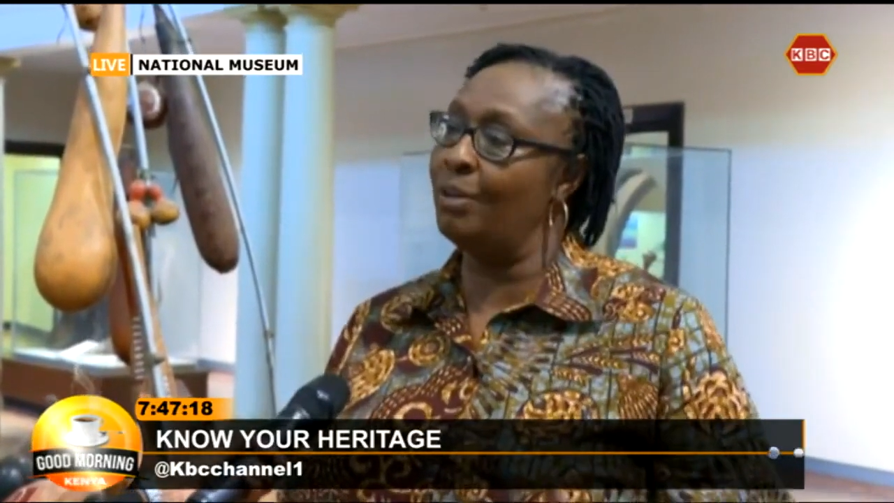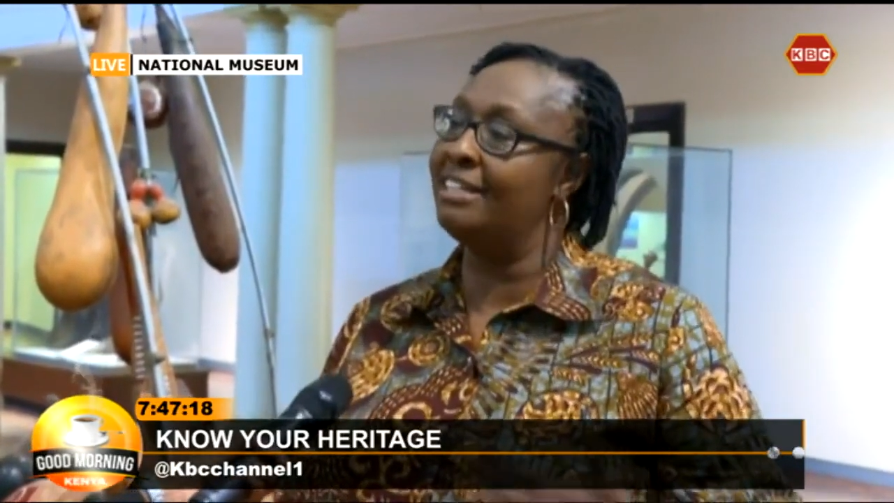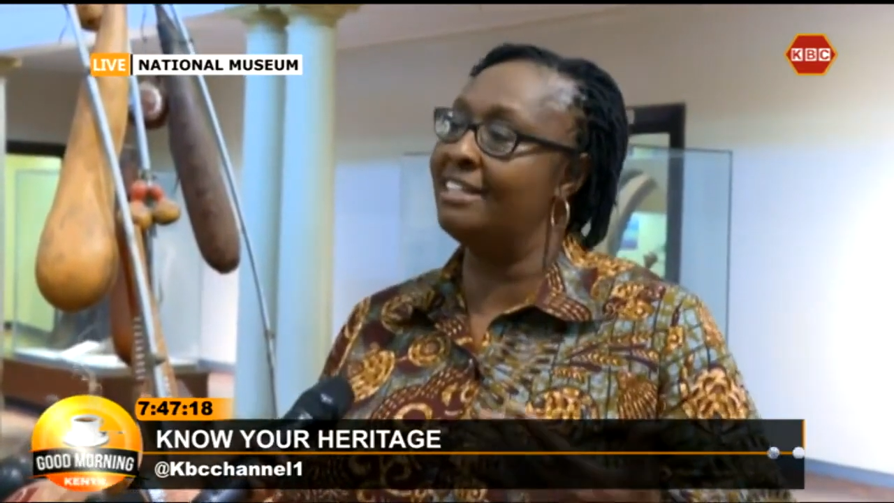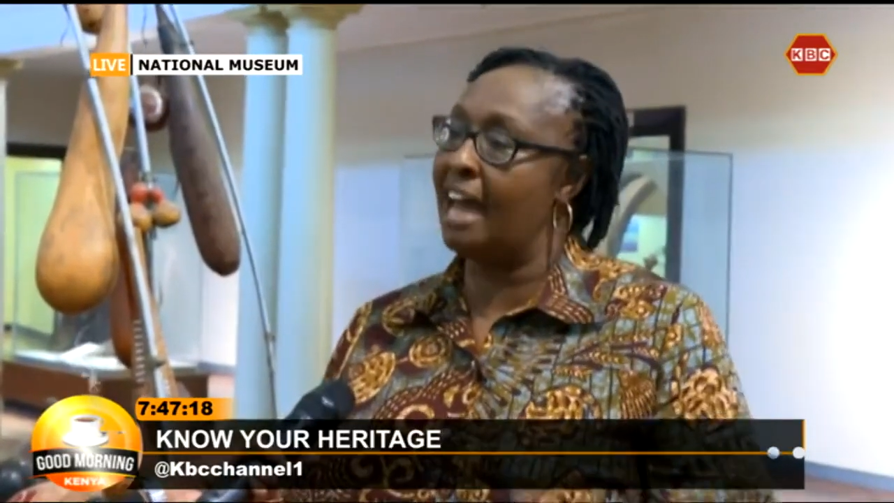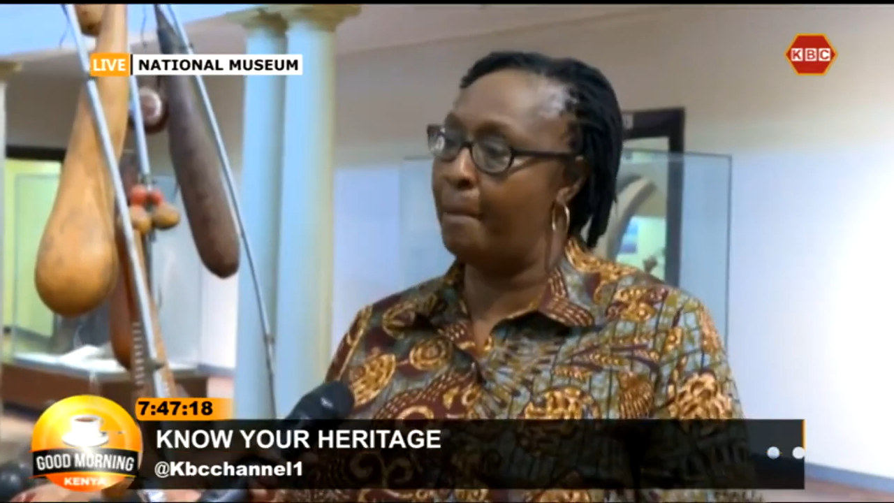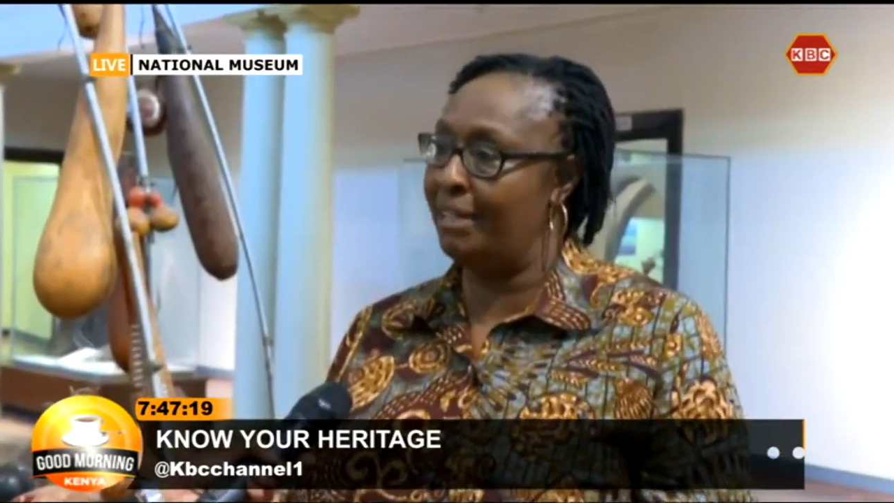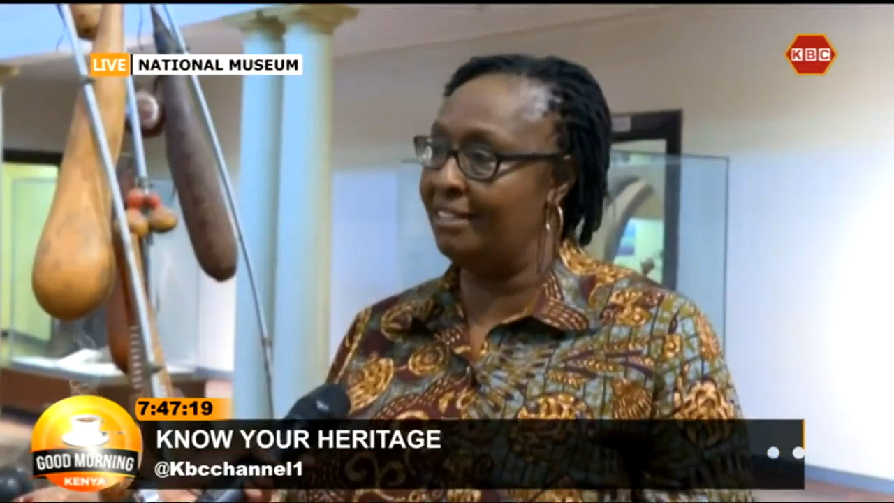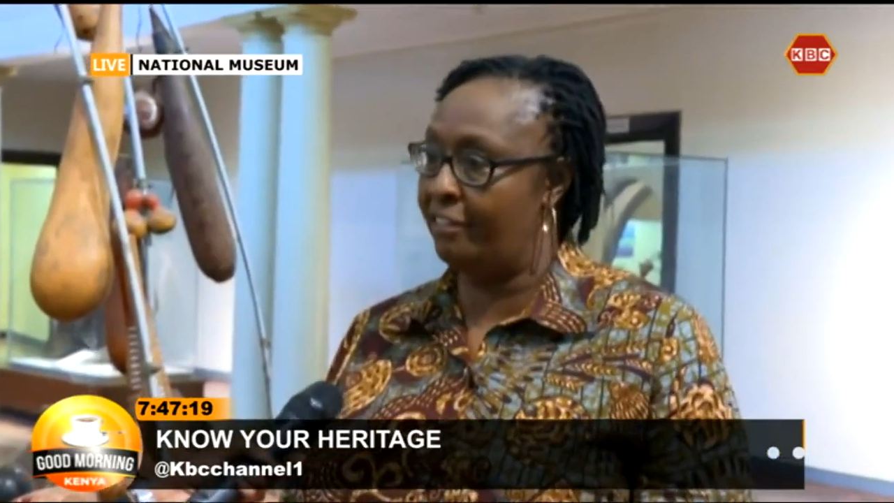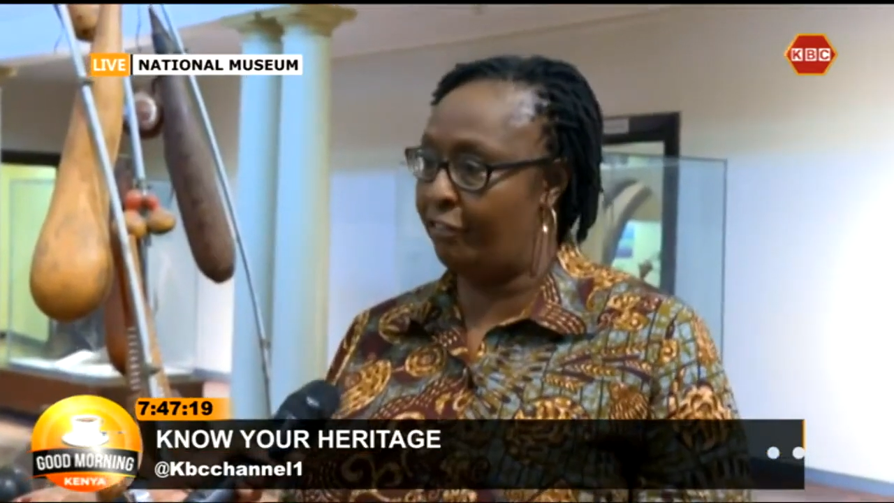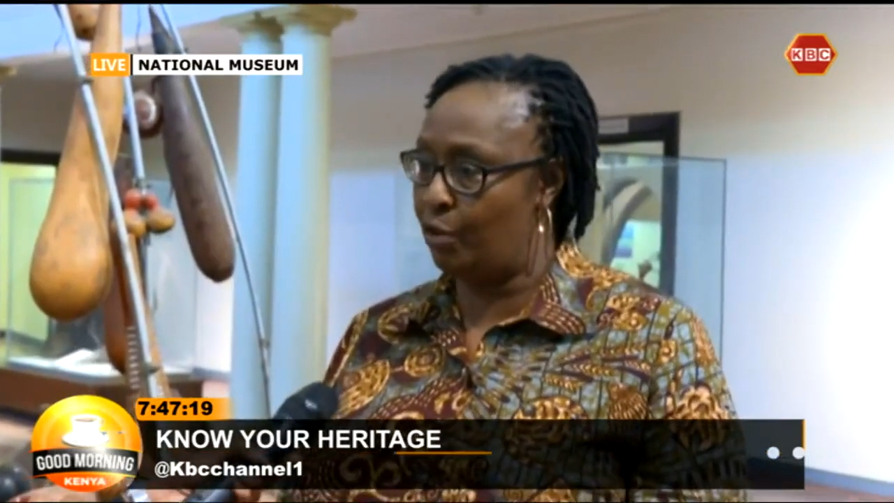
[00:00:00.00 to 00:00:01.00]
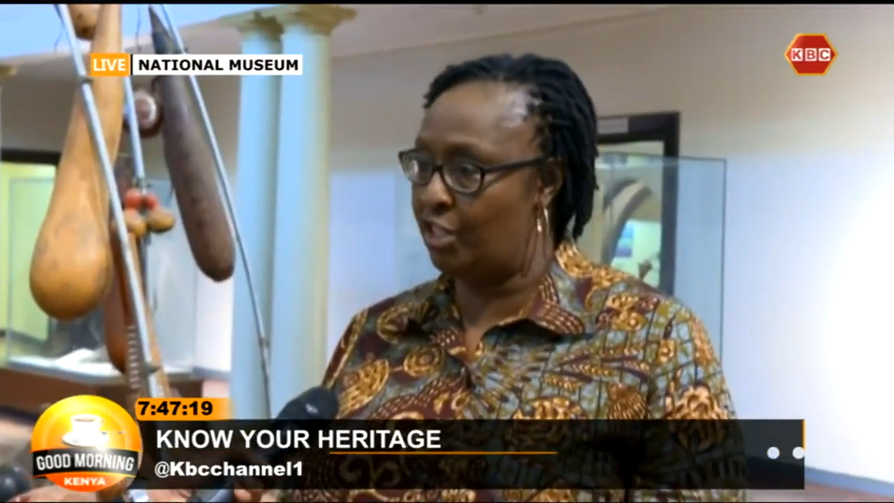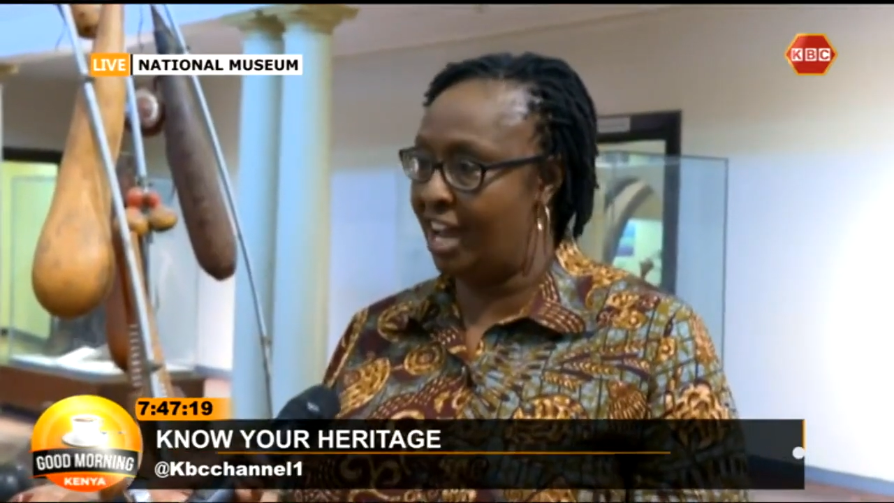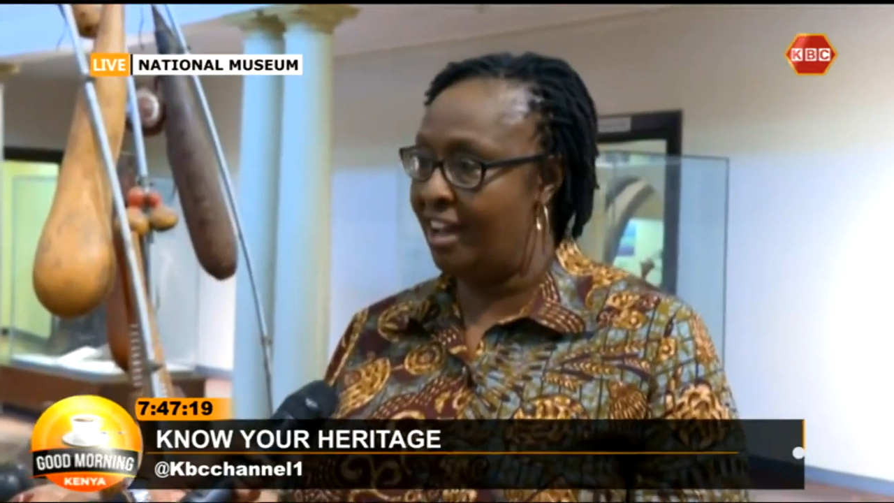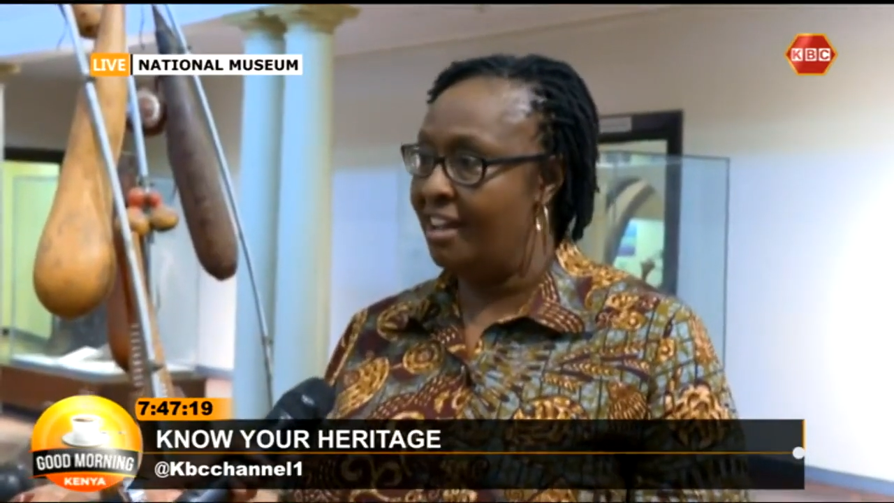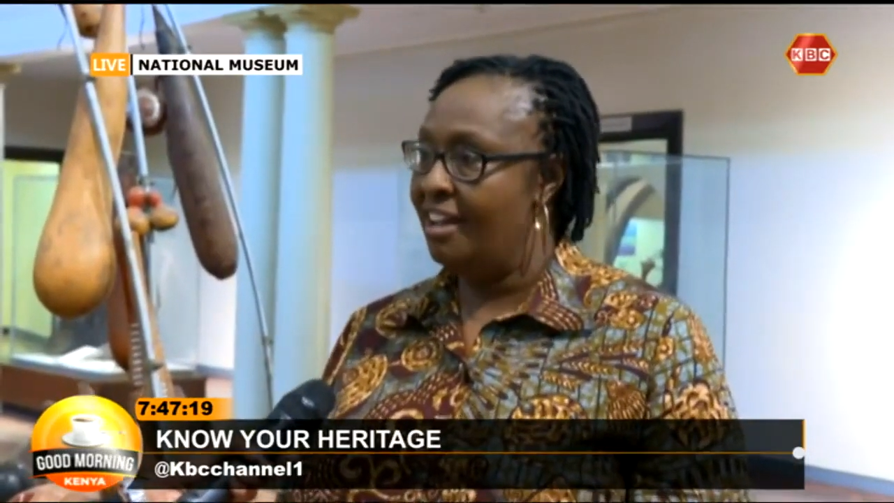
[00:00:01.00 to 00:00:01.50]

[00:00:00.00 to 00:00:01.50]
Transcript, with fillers: will determine the future.